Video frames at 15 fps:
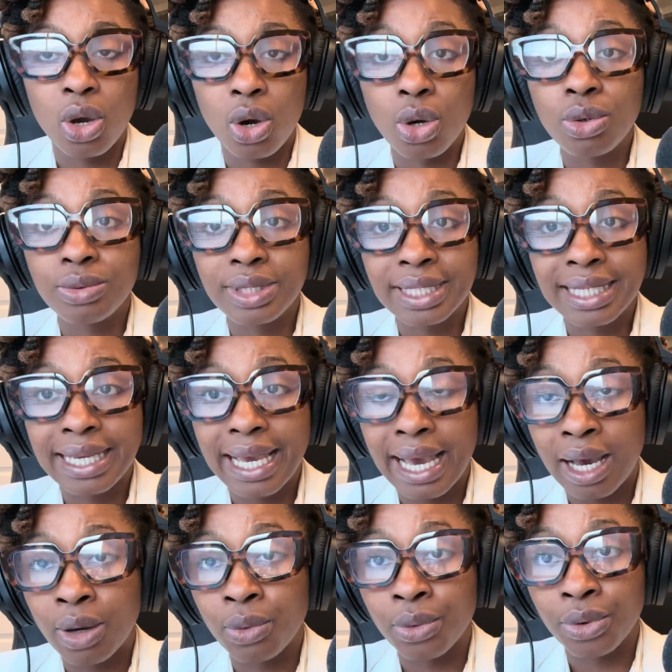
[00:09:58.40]
holding
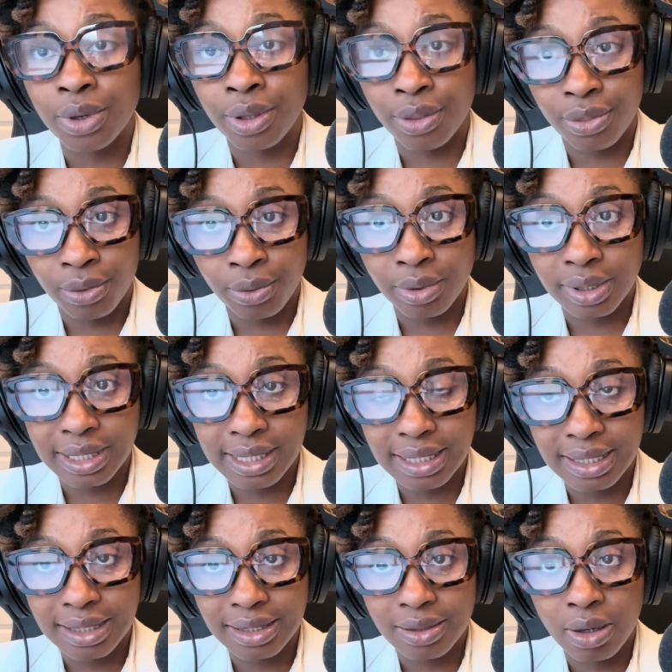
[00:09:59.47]
our
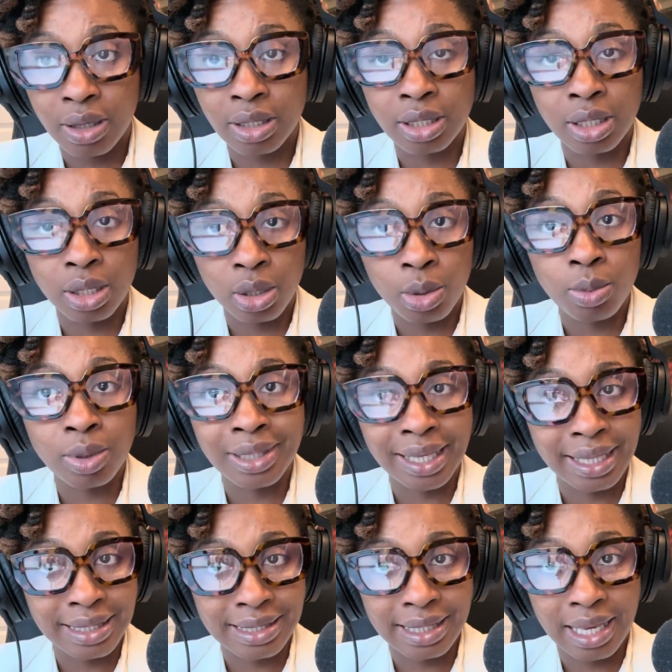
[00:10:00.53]
authority on the global
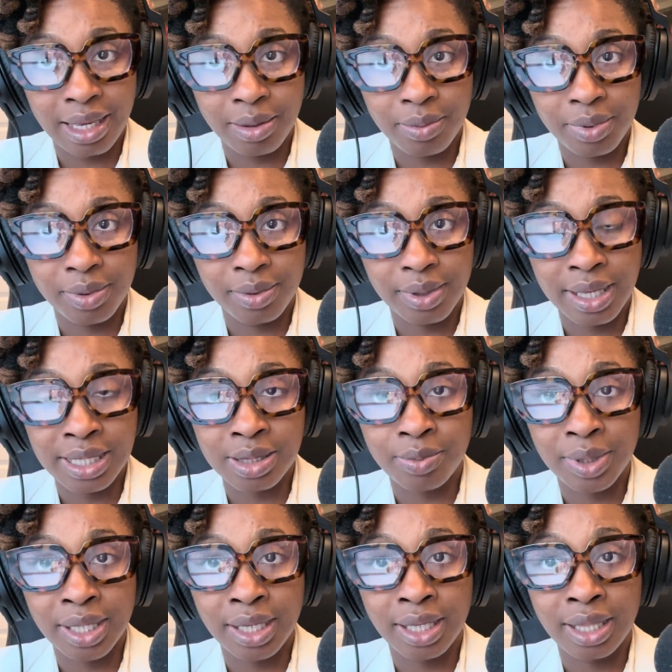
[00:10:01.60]
landscape as
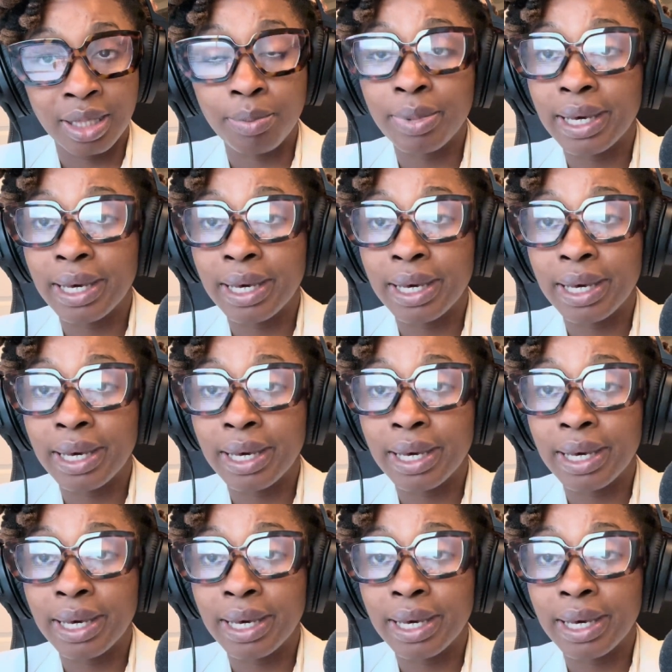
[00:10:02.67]
being the